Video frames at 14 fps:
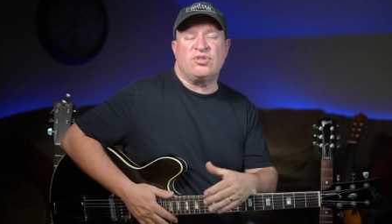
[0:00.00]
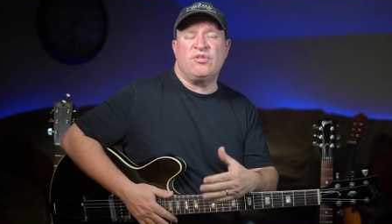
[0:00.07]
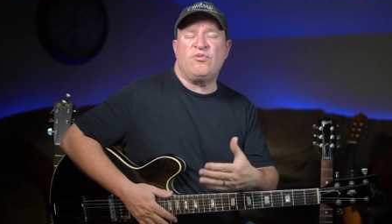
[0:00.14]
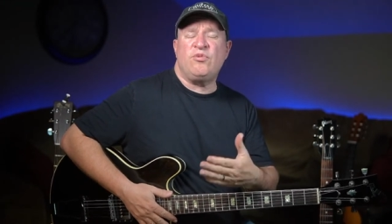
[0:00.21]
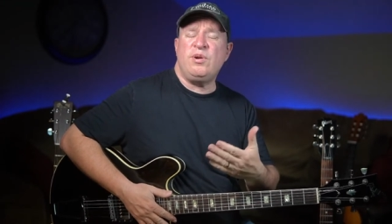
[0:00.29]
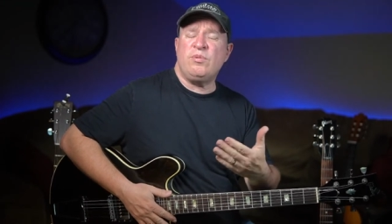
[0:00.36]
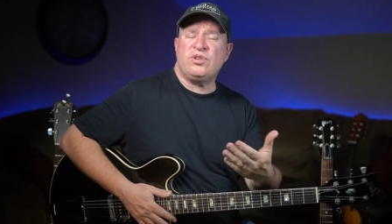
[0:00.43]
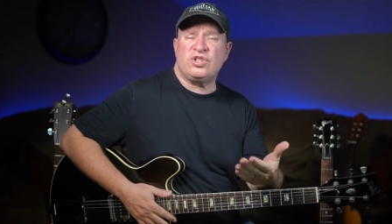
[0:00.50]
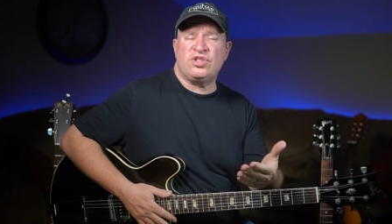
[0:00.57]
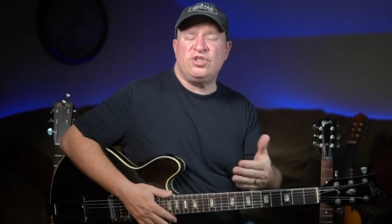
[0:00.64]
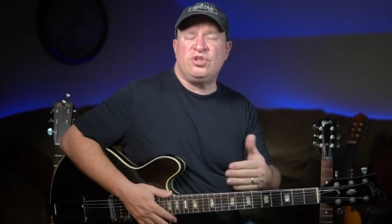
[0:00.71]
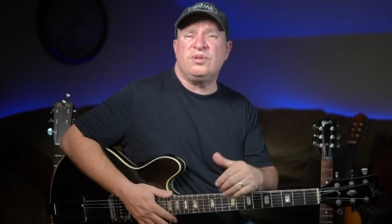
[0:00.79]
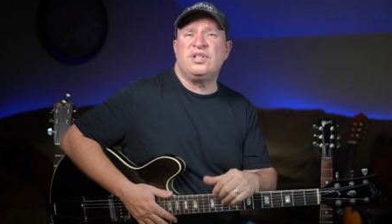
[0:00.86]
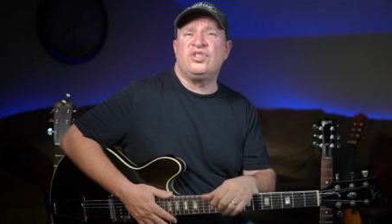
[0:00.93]
So if we were
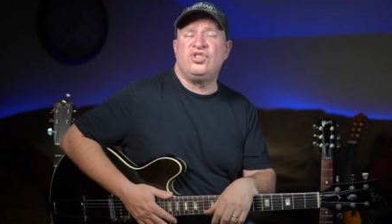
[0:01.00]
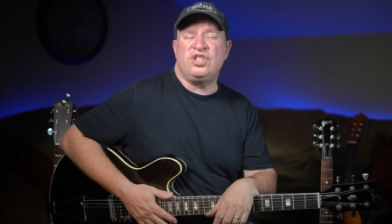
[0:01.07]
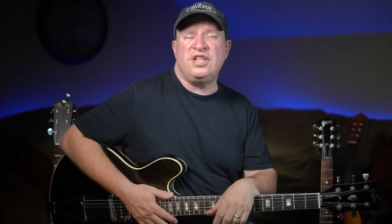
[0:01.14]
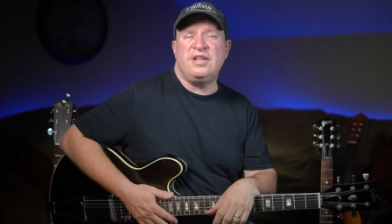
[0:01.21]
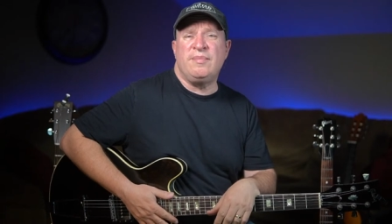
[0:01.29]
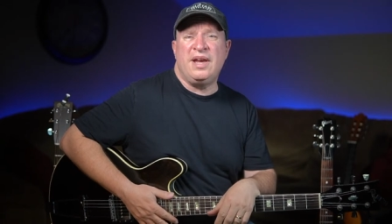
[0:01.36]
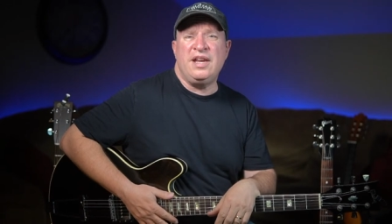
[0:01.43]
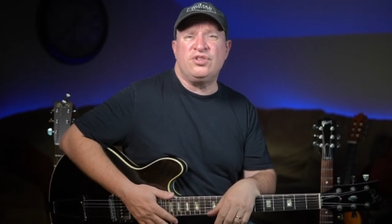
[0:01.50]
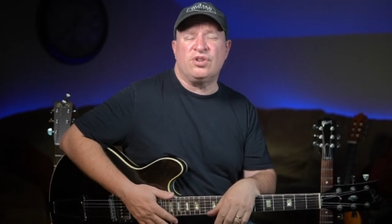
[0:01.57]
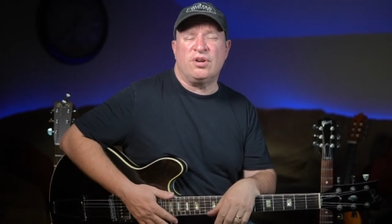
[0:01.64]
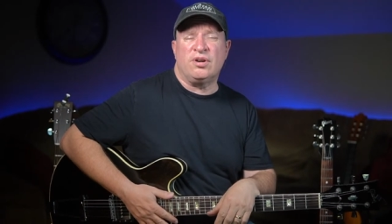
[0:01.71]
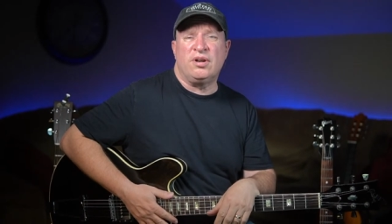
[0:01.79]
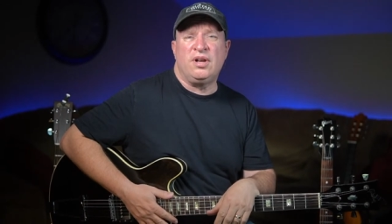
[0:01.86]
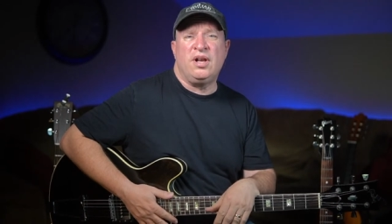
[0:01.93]
just doing G
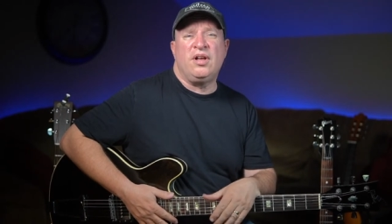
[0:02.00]
major,